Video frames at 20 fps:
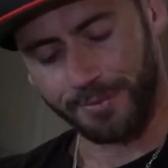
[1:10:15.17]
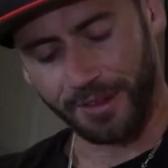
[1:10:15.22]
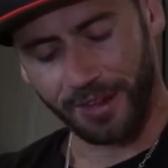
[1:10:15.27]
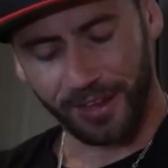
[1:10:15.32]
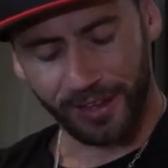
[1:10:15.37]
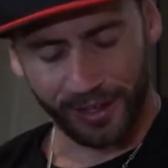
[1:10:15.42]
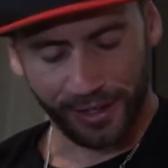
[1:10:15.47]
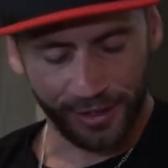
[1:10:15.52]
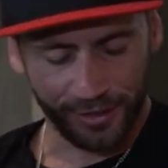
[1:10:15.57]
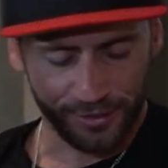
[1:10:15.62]

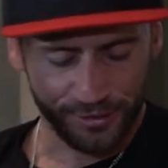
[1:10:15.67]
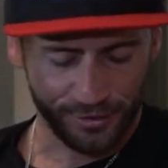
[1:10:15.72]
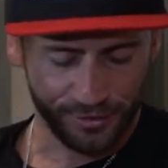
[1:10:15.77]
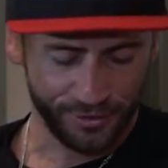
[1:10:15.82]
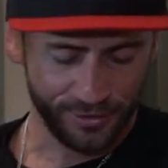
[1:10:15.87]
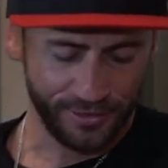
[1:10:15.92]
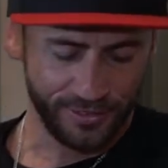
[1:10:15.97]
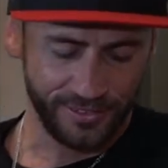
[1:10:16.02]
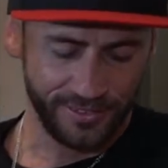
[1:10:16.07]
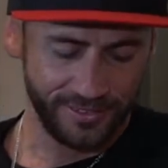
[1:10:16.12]

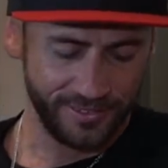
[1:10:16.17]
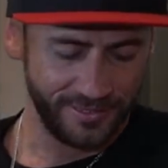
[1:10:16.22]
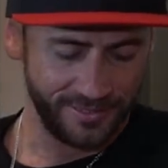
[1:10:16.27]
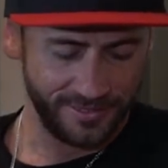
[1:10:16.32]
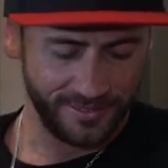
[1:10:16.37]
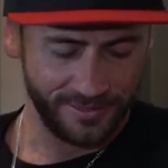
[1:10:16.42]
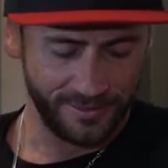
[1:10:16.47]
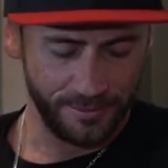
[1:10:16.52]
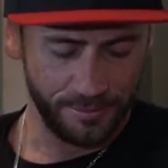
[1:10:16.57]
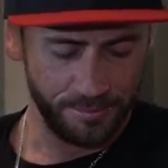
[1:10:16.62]
is
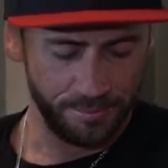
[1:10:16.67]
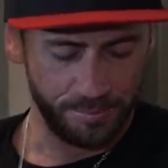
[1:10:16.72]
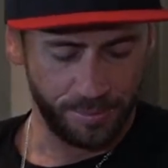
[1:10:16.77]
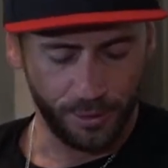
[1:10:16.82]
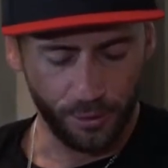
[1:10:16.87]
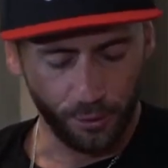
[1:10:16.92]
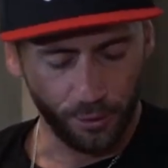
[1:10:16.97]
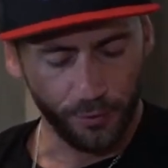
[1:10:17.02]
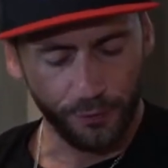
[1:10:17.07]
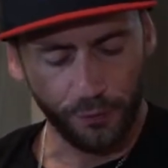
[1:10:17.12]

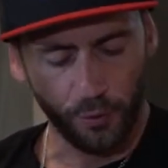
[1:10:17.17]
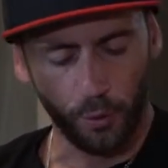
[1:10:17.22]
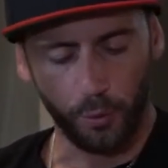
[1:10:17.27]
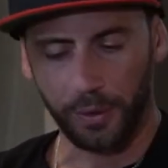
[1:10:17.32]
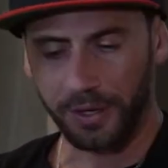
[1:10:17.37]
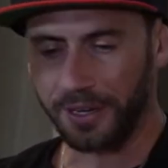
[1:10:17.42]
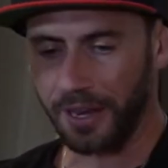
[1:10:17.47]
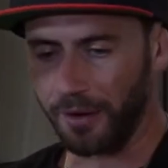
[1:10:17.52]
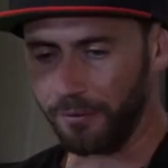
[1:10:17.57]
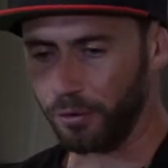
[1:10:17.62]
beautiful. We
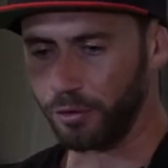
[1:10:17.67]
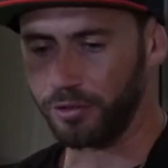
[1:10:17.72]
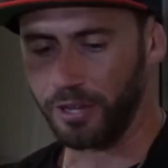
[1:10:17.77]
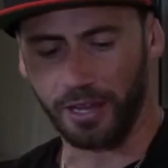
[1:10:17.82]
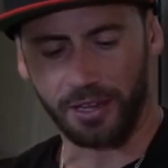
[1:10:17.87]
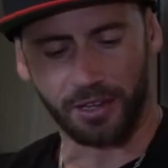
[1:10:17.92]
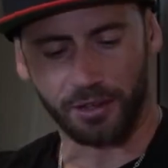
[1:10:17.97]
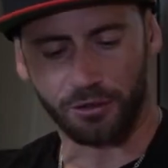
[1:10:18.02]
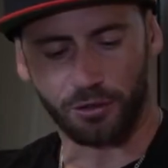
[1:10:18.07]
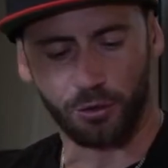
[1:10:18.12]
never
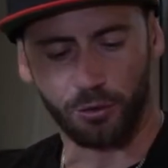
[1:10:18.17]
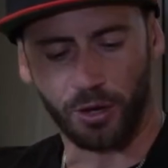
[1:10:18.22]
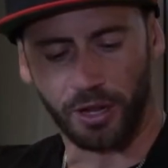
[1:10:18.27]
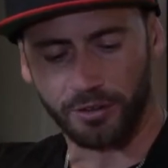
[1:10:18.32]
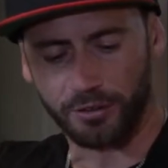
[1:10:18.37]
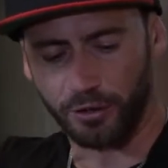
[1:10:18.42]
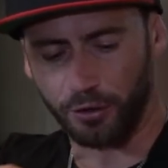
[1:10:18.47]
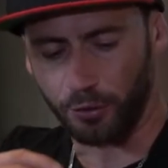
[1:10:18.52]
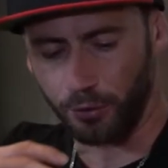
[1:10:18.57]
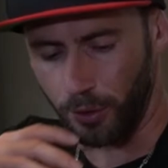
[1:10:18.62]
take it 2
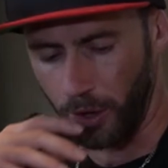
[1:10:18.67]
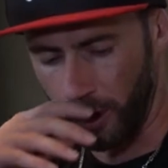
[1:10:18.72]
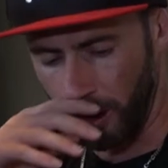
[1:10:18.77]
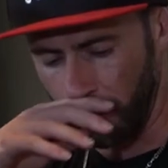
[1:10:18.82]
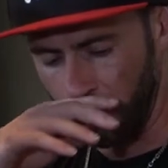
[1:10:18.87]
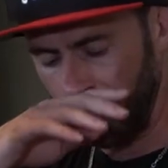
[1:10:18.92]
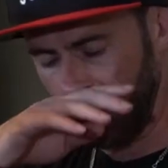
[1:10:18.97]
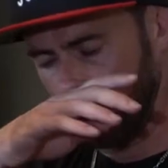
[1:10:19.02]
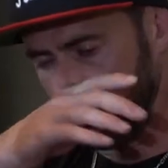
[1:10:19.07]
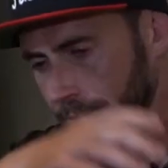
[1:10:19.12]
days in a
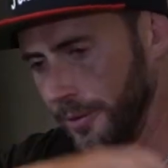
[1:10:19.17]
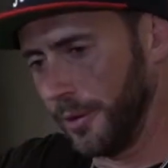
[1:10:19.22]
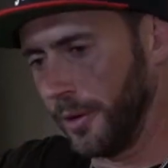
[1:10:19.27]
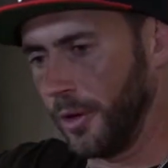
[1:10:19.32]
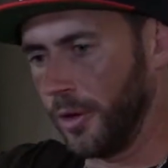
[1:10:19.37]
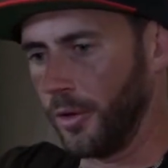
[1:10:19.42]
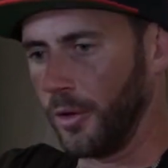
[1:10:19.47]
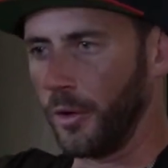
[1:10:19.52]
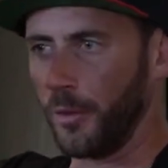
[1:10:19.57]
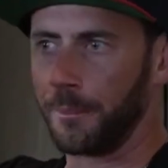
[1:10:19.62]
row.
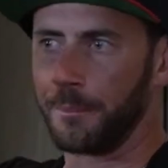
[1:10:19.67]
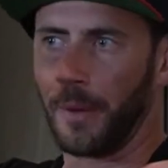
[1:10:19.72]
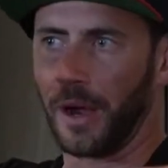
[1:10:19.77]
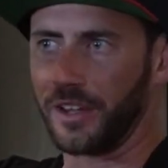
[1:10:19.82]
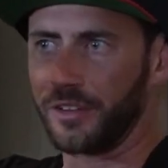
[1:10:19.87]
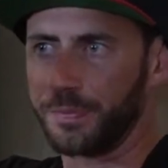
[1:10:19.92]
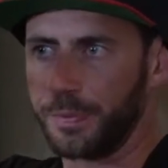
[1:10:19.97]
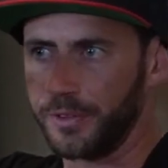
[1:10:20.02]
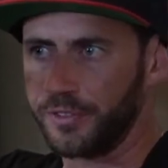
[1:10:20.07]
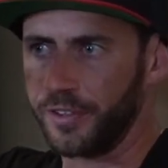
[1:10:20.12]
My
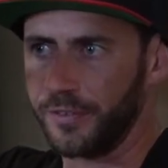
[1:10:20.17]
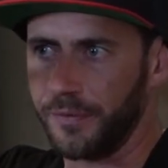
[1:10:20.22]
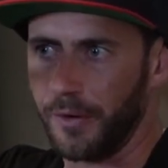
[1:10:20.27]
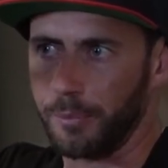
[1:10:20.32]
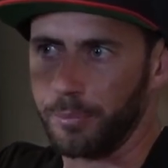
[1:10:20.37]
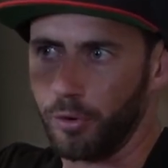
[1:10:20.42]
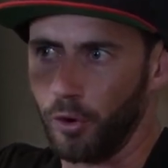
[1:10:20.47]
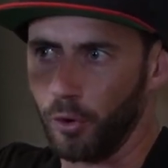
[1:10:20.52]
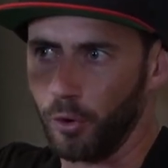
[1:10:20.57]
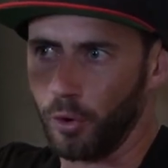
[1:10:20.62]
specific
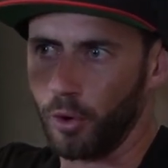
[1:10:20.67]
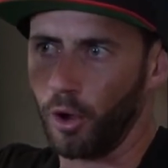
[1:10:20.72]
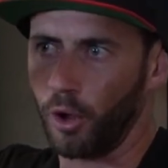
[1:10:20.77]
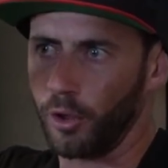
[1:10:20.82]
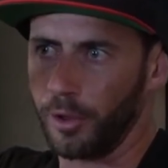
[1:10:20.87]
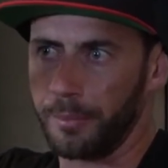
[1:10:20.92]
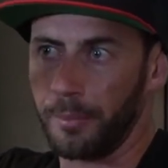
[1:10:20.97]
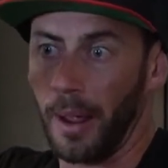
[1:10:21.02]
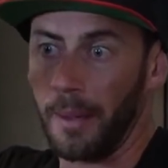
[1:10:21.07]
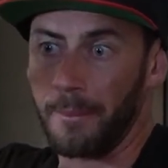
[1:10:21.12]
protocol
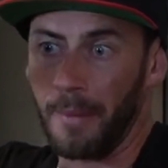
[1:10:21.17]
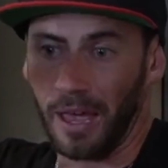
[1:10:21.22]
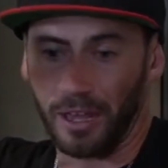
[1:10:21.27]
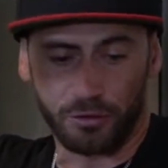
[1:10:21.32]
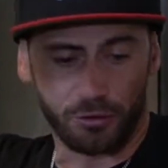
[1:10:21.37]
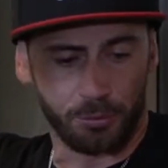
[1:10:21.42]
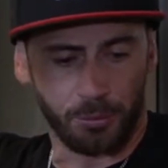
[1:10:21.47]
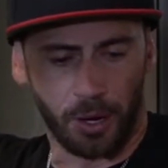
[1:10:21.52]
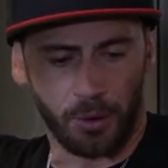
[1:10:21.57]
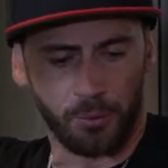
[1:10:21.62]
in my
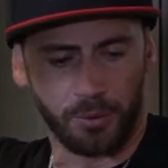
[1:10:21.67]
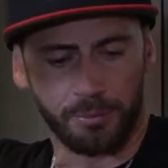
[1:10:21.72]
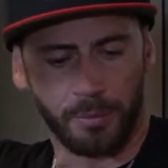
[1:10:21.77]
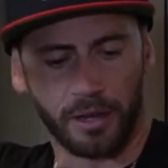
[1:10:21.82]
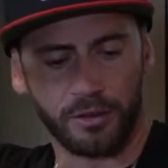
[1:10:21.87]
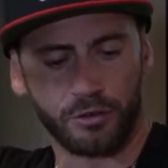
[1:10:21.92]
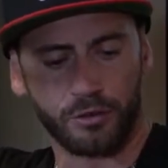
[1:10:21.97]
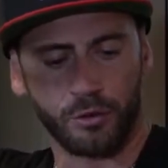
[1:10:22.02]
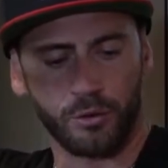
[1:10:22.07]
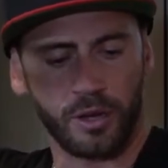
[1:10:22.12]
mastermind with my
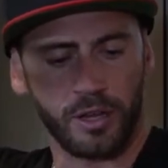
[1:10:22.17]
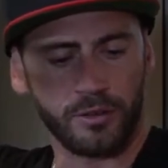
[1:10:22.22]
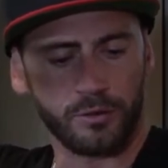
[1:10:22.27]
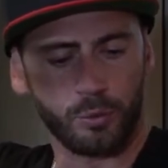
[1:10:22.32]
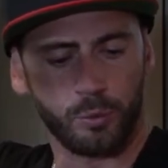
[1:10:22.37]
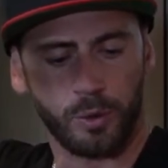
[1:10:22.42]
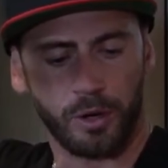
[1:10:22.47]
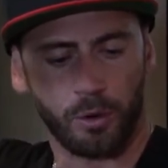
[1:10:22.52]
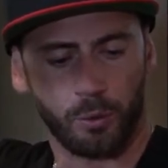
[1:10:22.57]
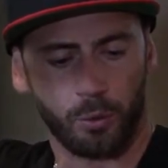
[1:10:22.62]
students,
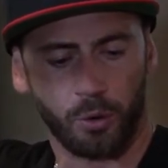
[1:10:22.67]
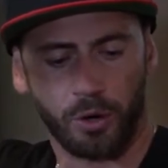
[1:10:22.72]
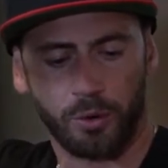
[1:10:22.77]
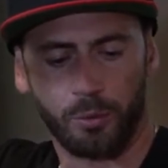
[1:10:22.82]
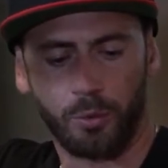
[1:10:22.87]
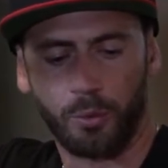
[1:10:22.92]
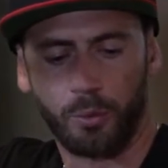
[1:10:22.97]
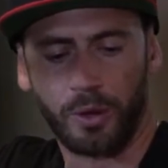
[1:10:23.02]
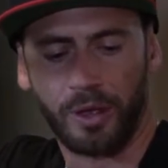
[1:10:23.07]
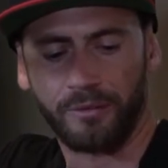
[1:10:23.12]
we have
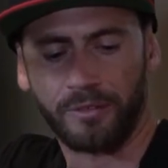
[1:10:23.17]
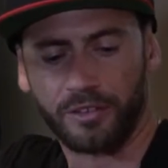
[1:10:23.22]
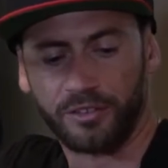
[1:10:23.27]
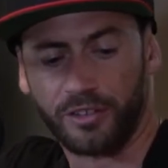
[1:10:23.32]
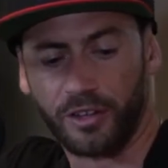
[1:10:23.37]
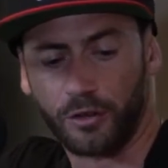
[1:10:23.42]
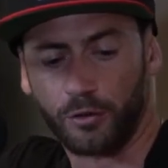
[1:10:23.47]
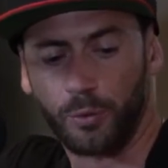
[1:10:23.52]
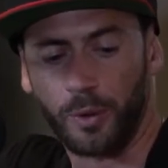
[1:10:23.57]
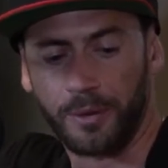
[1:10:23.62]
a
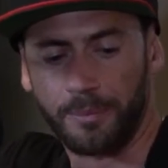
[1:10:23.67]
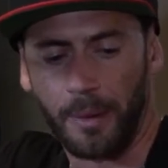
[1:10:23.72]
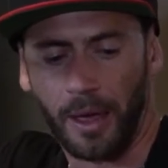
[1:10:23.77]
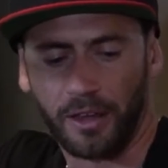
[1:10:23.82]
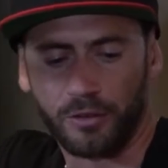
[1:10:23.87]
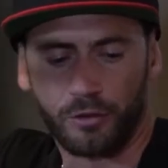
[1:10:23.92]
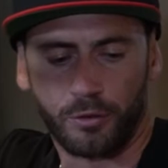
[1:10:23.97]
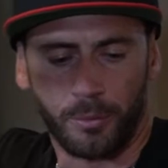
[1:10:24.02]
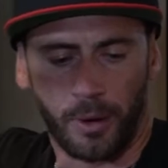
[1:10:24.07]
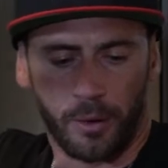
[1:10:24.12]
6-week
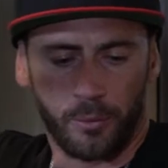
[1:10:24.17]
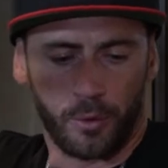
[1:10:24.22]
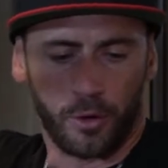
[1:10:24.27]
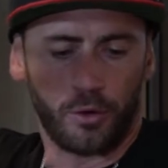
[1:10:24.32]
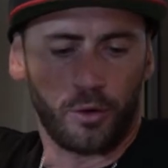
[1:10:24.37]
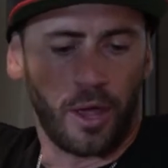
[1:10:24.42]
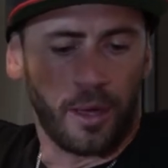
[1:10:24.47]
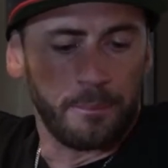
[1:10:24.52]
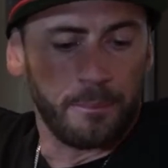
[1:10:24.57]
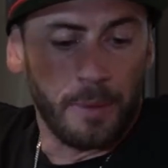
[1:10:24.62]
mastermind where you
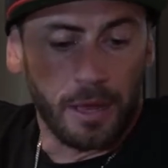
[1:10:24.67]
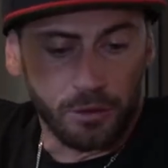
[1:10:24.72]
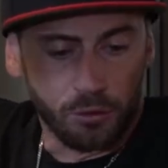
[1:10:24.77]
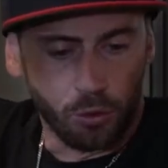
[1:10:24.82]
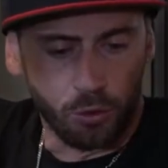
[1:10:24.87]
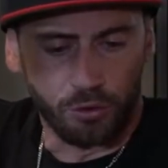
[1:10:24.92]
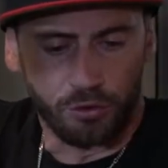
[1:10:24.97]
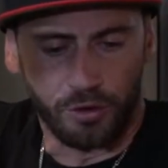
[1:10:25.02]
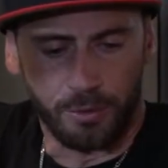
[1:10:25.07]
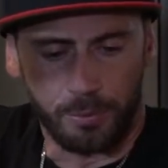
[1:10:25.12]
get
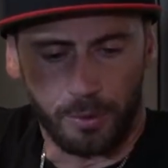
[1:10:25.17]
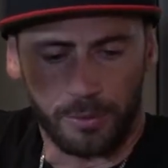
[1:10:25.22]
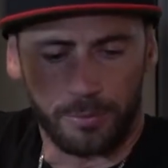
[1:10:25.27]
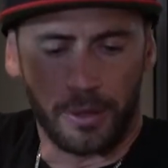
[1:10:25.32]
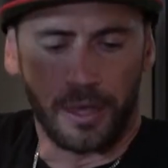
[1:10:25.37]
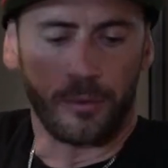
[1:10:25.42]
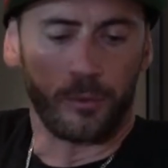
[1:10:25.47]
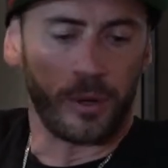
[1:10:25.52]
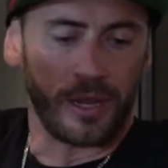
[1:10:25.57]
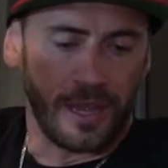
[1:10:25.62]
mentorship with
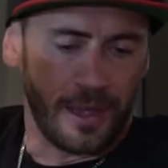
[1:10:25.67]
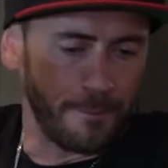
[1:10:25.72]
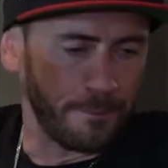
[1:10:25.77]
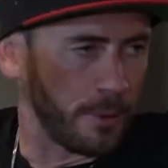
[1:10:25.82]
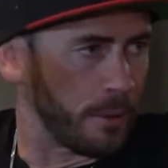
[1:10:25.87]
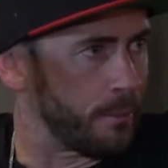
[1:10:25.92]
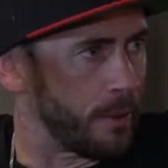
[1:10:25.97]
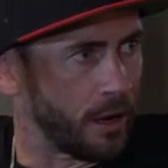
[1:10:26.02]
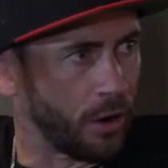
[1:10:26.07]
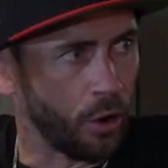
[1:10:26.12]
me and we
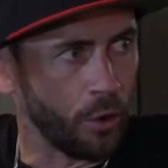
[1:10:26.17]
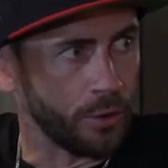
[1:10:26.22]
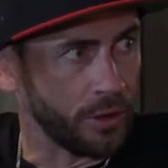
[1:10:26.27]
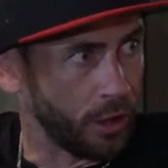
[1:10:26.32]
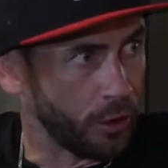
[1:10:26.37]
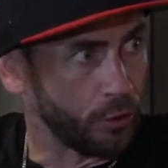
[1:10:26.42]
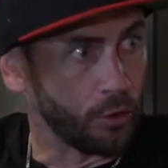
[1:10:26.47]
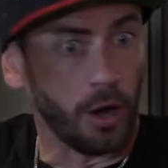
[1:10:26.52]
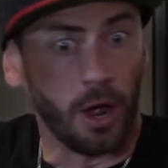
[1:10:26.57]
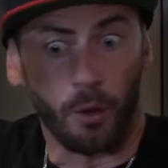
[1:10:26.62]
implement all the
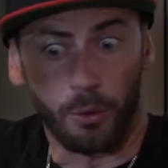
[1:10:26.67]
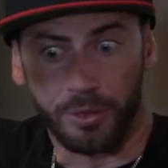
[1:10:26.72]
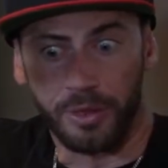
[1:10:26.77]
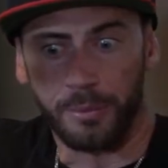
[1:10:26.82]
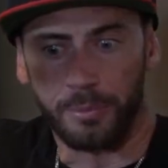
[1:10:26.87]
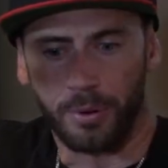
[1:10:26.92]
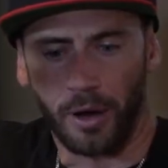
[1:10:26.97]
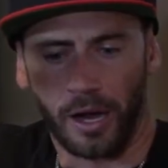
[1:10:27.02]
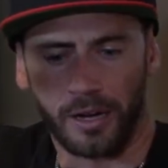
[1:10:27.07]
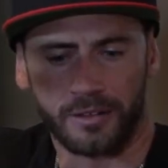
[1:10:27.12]
other healthy
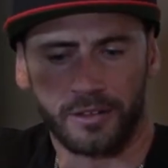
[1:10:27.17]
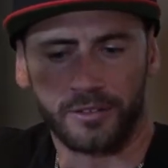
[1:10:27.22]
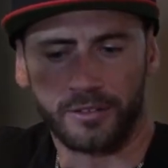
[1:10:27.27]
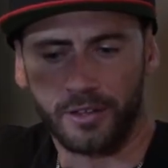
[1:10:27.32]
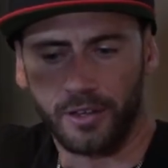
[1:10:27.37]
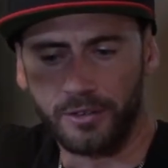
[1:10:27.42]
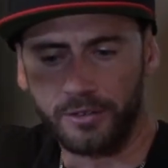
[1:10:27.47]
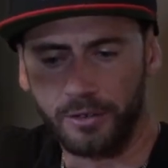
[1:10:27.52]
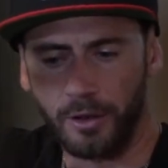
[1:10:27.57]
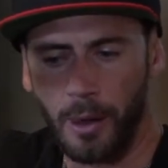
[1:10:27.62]

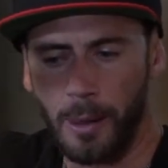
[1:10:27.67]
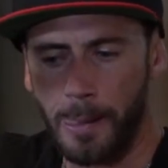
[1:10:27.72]
practices.